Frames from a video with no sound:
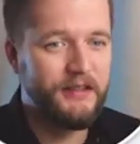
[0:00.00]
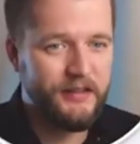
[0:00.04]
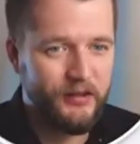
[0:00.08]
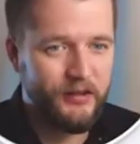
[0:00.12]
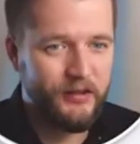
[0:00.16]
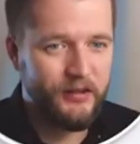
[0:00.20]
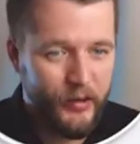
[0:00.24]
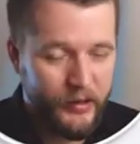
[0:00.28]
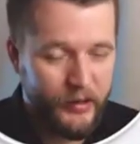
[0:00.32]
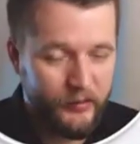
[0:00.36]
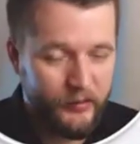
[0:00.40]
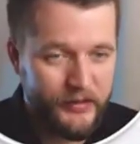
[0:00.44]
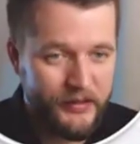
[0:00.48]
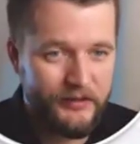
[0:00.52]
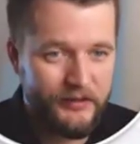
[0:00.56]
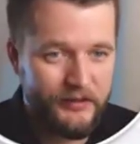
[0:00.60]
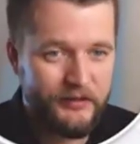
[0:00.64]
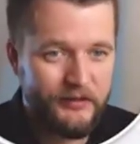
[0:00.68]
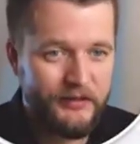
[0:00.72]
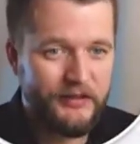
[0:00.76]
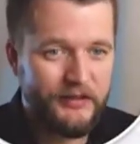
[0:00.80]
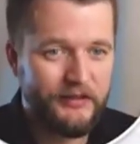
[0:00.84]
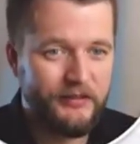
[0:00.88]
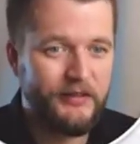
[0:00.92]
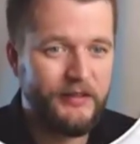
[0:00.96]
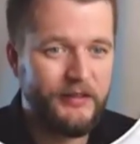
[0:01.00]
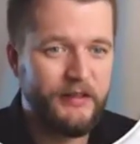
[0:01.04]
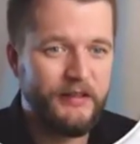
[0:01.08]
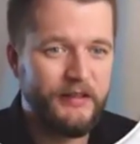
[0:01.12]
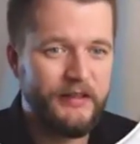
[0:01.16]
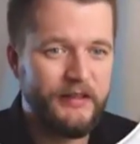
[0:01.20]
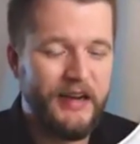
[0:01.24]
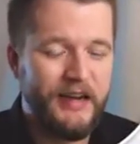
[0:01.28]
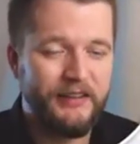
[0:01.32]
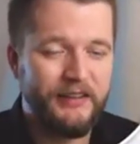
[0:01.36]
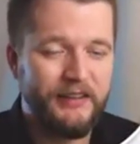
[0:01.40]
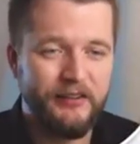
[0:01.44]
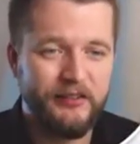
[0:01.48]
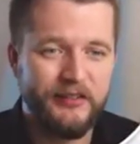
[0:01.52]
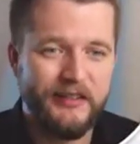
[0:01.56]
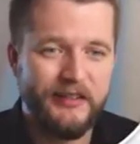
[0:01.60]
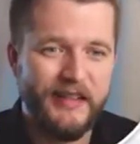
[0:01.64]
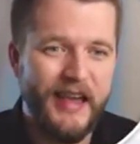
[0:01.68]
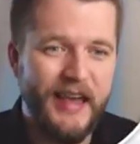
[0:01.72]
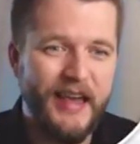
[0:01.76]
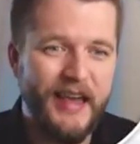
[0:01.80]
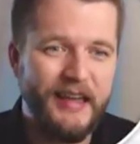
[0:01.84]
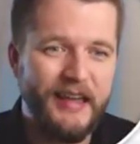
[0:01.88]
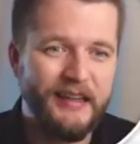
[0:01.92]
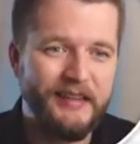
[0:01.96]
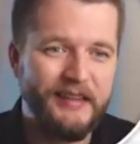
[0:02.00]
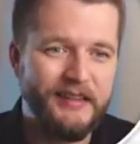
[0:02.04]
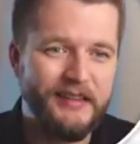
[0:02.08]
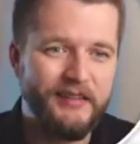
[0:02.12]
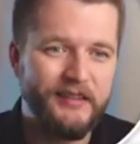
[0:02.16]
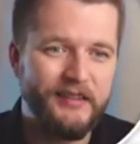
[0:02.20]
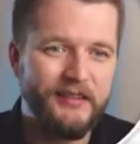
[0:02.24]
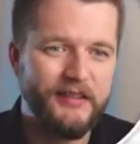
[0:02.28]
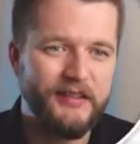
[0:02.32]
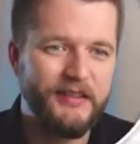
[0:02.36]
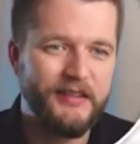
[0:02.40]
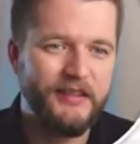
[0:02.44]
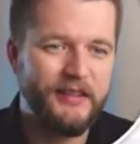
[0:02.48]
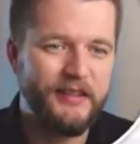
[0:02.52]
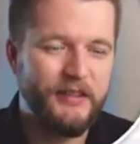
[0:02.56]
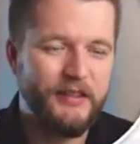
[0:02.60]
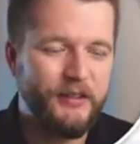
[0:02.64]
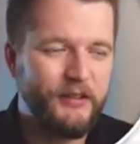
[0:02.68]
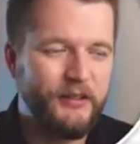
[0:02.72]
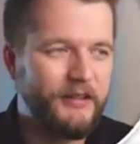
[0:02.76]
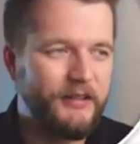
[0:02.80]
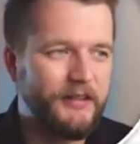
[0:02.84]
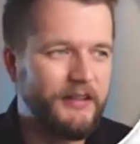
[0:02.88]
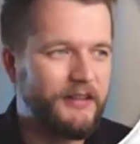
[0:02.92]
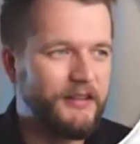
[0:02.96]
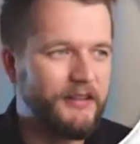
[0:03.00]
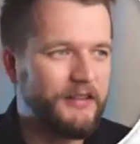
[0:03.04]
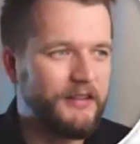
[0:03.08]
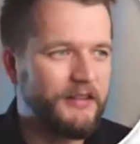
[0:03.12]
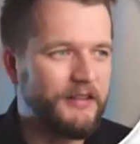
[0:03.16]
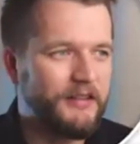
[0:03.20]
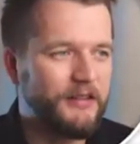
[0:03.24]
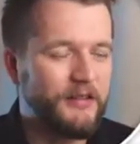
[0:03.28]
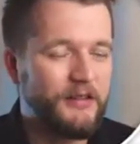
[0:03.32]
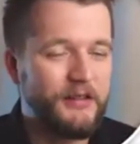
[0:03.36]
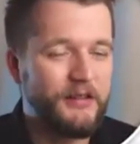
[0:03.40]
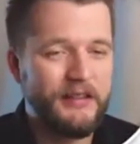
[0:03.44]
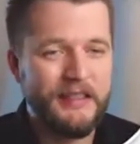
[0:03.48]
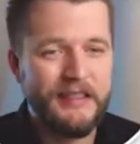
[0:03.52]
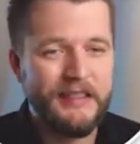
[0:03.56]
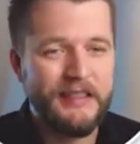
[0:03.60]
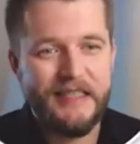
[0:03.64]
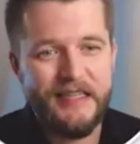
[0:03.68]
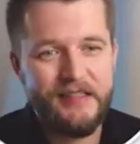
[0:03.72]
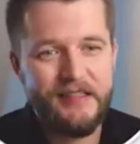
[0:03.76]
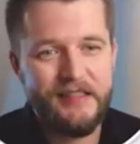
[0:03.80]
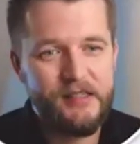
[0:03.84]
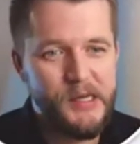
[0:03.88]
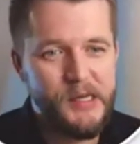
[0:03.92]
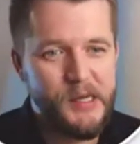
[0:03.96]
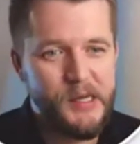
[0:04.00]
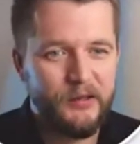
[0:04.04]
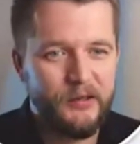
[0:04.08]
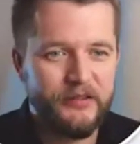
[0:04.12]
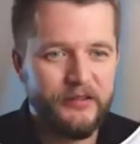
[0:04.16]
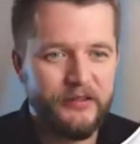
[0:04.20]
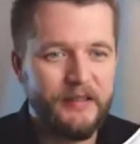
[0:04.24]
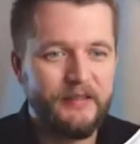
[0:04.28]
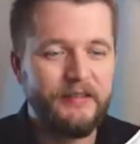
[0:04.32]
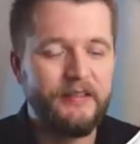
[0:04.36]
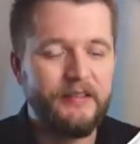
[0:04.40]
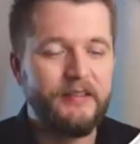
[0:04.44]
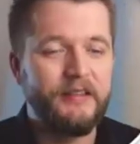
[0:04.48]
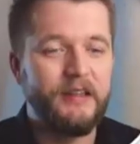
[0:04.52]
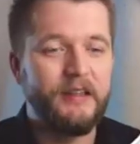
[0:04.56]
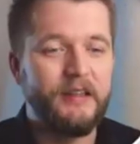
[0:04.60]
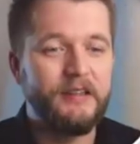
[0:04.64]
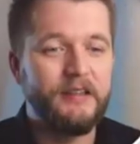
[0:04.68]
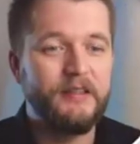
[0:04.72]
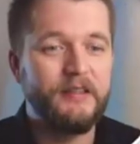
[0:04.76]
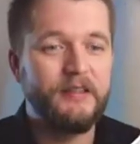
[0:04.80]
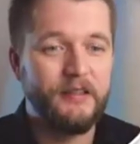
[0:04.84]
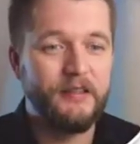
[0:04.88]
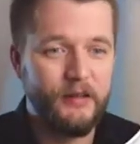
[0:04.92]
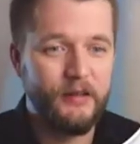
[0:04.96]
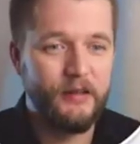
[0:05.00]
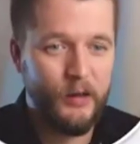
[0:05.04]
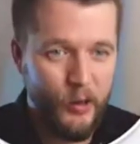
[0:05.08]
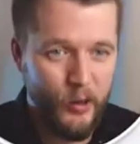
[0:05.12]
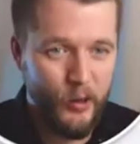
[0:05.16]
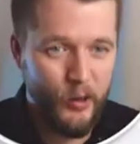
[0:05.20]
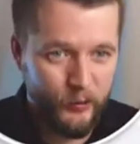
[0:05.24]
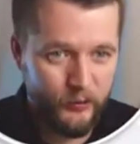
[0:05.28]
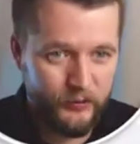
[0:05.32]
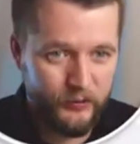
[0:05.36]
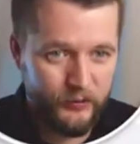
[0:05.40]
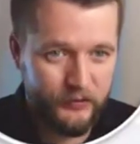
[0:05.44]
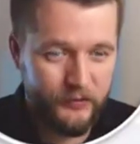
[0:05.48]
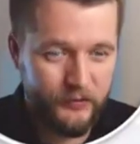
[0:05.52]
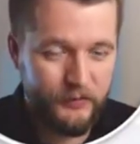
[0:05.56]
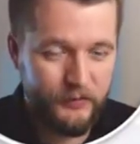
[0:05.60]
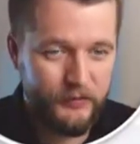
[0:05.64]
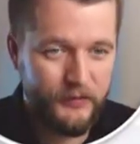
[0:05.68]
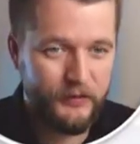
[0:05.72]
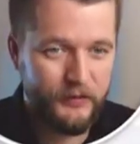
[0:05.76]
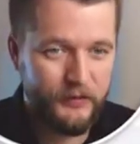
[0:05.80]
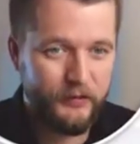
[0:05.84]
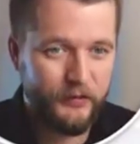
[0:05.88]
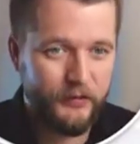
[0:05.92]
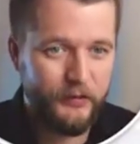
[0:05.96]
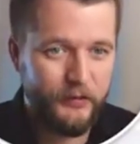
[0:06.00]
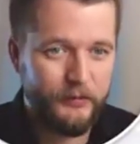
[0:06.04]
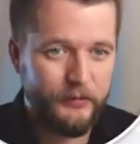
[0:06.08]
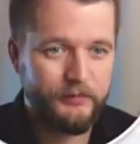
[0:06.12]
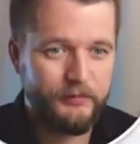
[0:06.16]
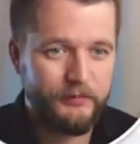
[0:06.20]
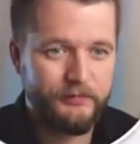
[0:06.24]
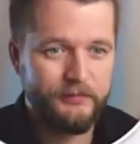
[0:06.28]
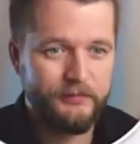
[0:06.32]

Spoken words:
Revit is gonna understand it. The detail is not lost. So